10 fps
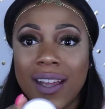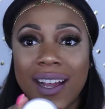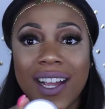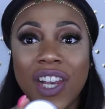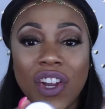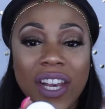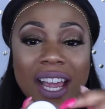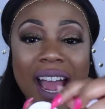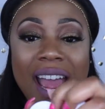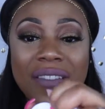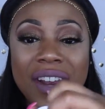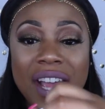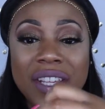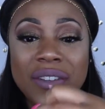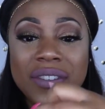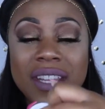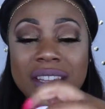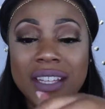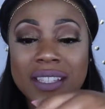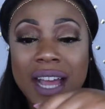Clearly I have not used it.
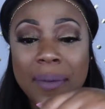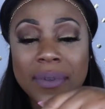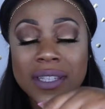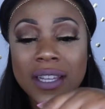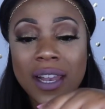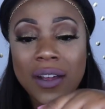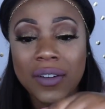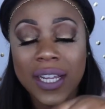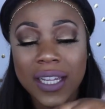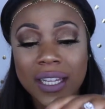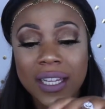The top is still on it.